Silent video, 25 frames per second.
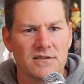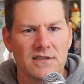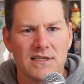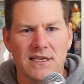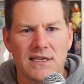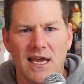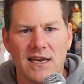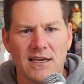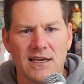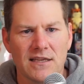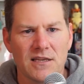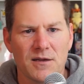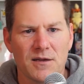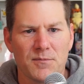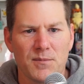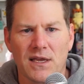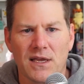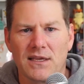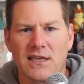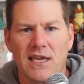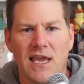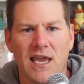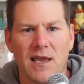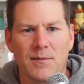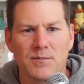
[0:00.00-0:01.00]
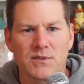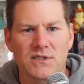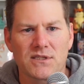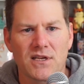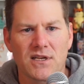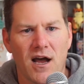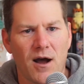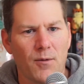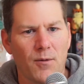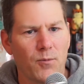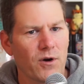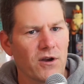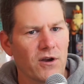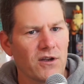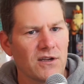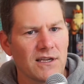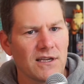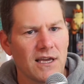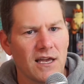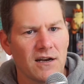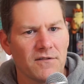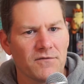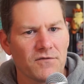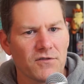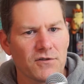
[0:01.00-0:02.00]
getting them at GameStop, where you can
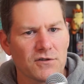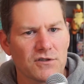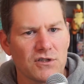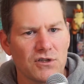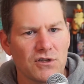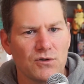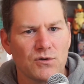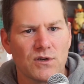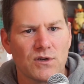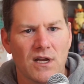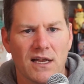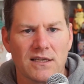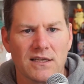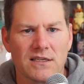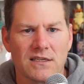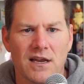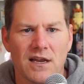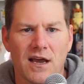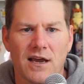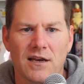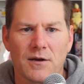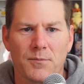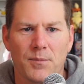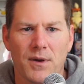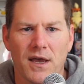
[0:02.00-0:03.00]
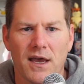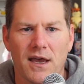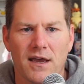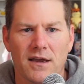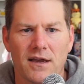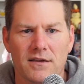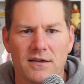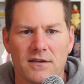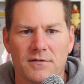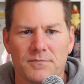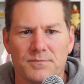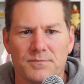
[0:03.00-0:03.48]
get them for $2.99 a pack.